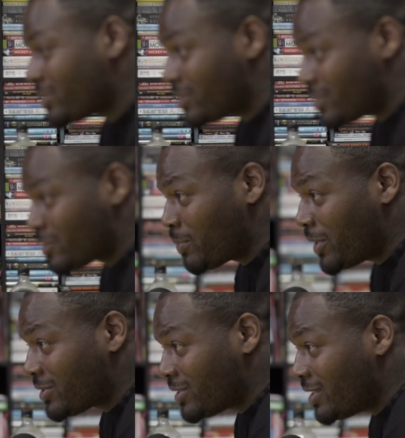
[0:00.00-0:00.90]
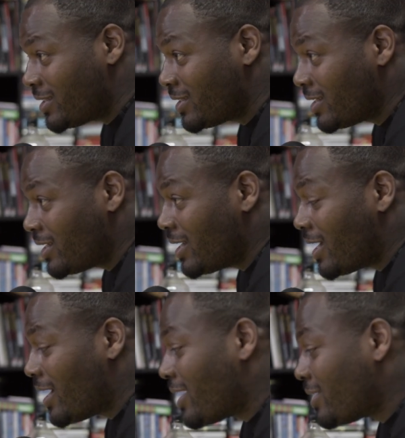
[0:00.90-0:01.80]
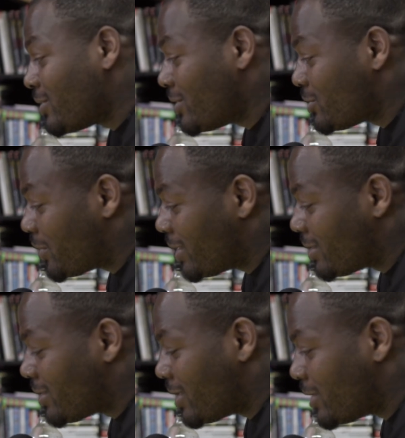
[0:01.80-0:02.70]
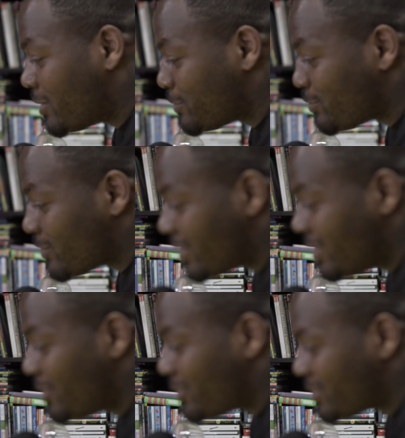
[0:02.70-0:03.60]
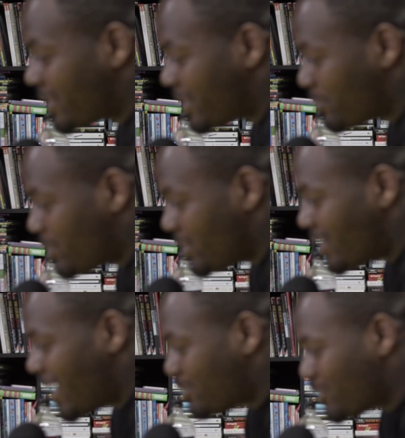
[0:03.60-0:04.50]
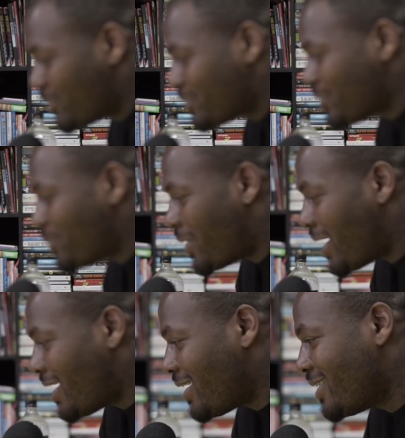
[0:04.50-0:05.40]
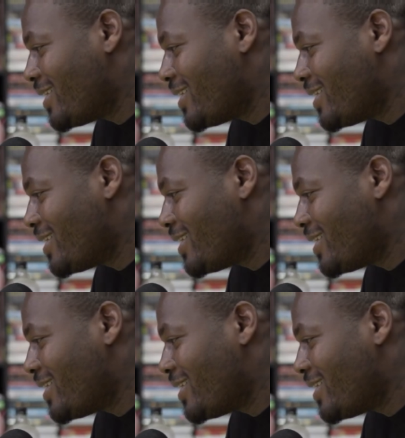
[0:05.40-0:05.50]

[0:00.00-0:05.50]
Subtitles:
is Conspiracy, and he's written Ego is the Enemy, The Obstacle is the Way,